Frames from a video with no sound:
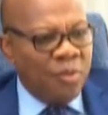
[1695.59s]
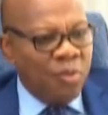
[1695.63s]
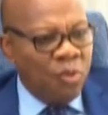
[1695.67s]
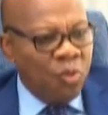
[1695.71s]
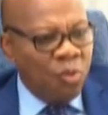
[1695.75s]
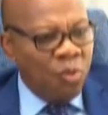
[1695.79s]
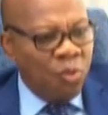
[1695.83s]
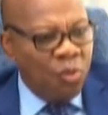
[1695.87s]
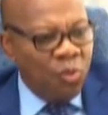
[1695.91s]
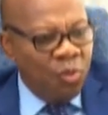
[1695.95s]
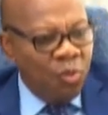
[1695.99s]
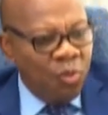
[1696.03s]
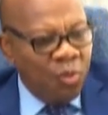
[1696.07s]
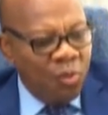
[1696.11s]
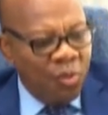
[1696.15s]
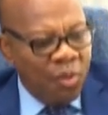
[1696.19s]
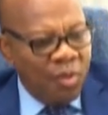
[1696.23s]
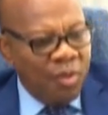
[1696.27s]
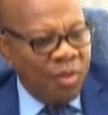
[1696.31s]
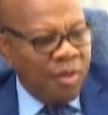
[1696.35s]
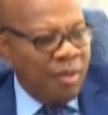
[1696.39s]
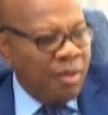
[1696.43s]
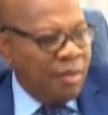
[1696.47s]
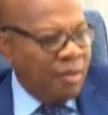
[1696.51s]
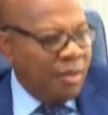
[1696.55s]
You,
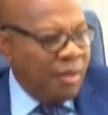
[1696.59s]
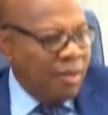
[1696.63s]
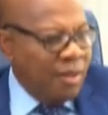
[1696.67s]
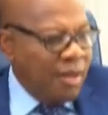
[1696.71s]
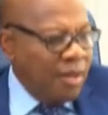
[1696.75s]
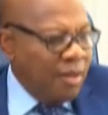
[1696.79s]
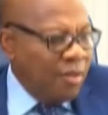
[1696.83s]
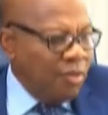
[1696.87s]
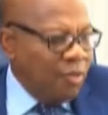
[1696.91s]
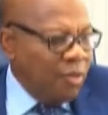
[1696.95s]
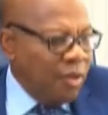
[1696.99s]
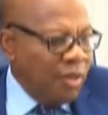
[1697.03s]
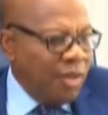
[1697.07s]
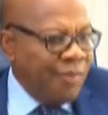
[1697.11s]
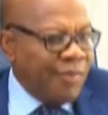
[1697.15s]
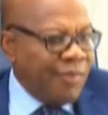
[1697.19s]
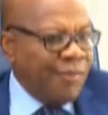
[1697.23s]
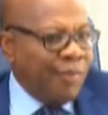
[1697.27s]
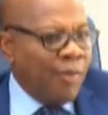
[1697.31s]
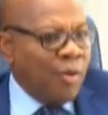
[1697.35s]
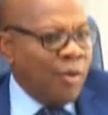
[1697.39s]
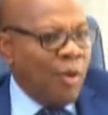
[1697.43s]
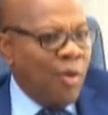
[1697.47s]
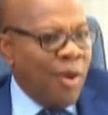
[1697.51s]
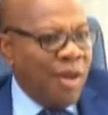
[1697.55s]
you're different
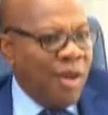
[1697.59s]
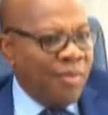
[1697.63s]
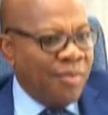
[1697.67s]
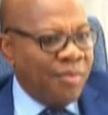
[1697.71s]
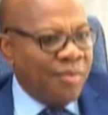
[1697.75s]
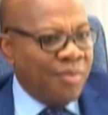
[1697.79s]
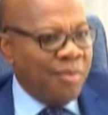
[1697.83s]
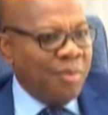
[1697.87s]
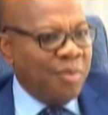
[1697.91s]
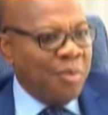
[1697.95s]
from your wife,